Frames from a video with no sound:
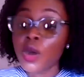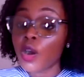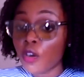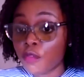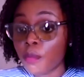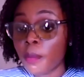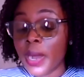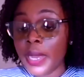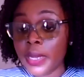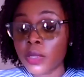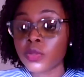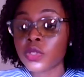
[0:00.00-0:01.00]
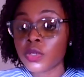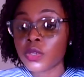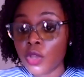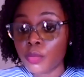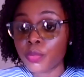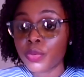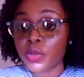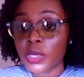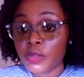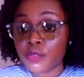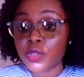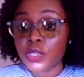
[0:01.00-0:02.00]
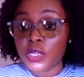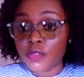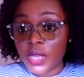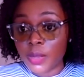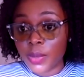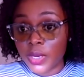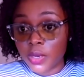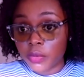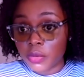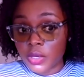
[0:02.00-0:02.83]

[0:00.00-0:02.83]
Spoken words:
of mild non-proliferative diabetic